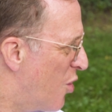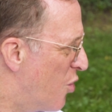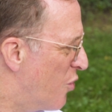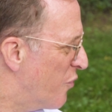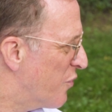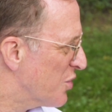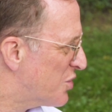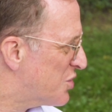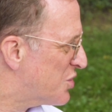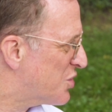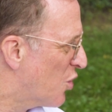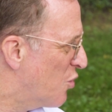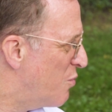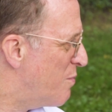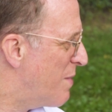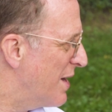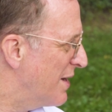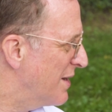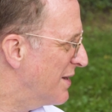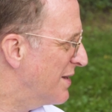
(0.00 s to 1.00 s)
over so
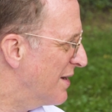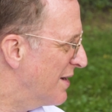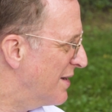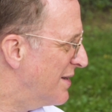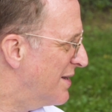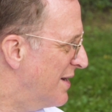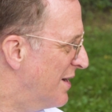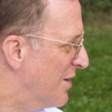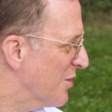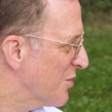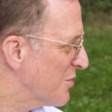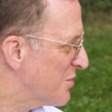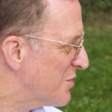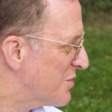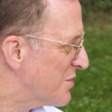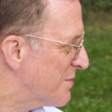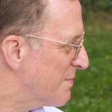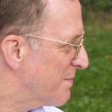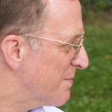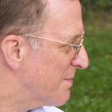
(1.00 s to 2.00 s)
many
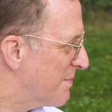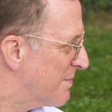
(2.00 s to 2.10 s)
years?